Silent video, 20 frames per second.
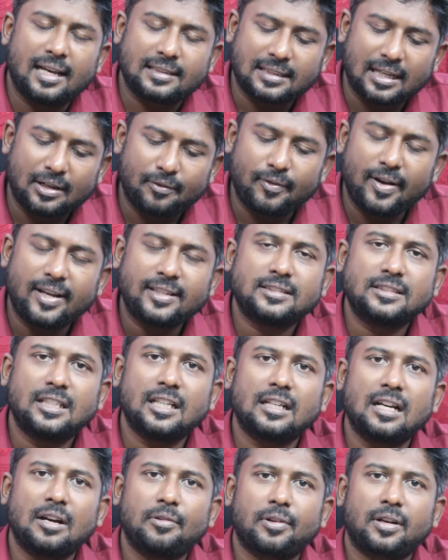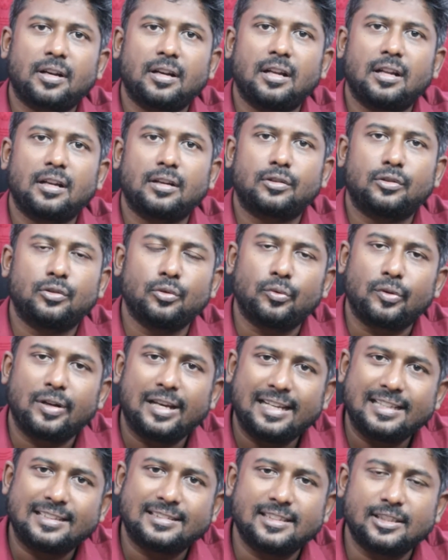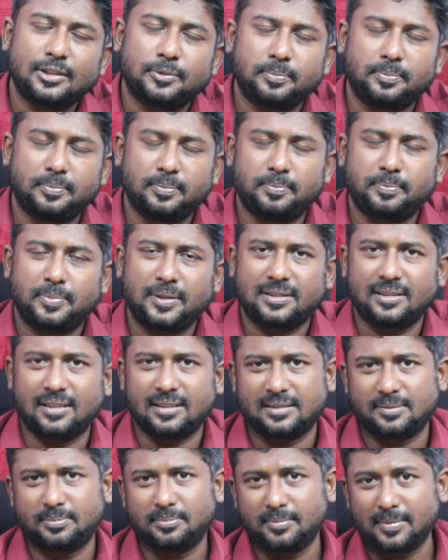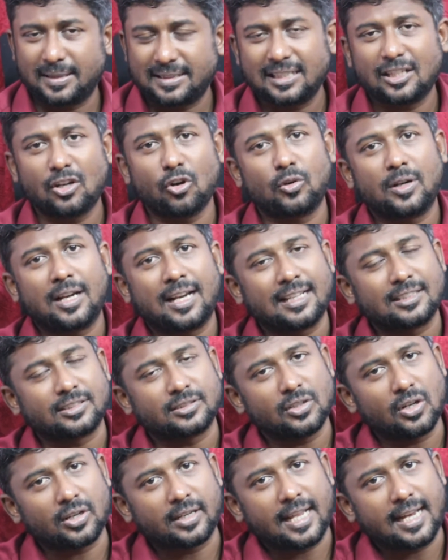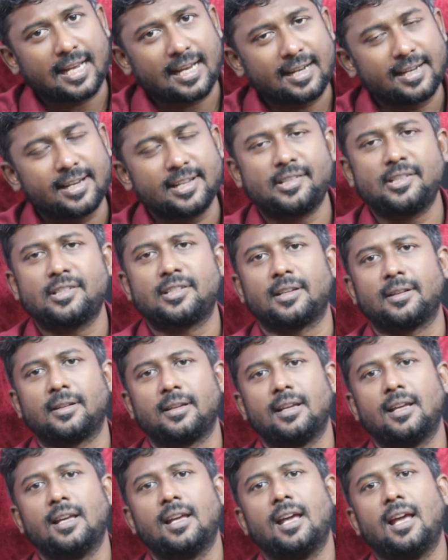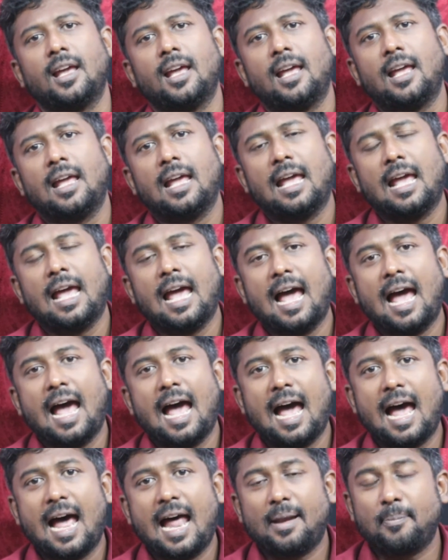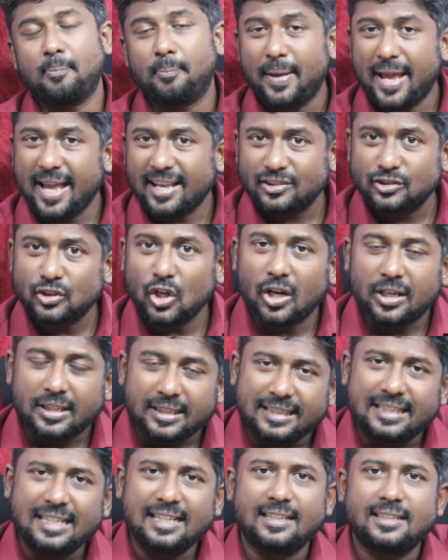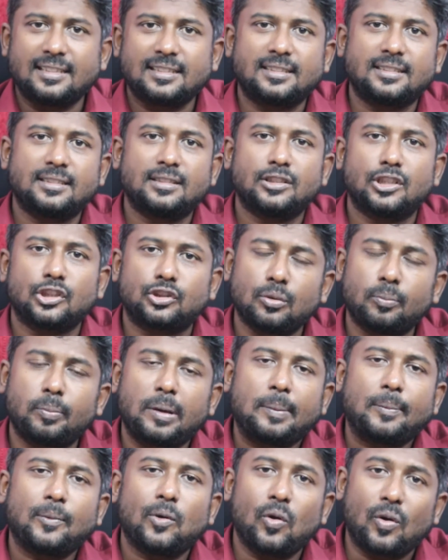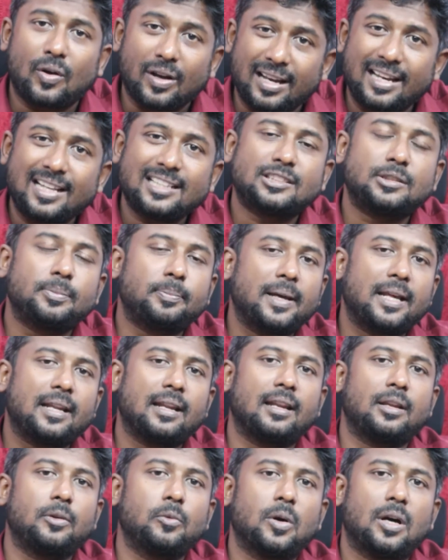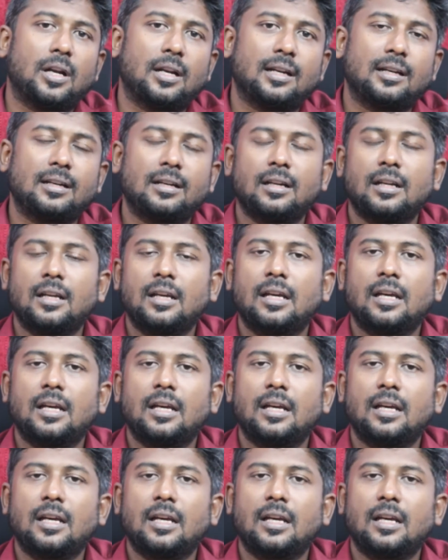advised the governor to release these prisoners, but the governor has not taken a decision. And based on this, the Supreme Court released Perialivalan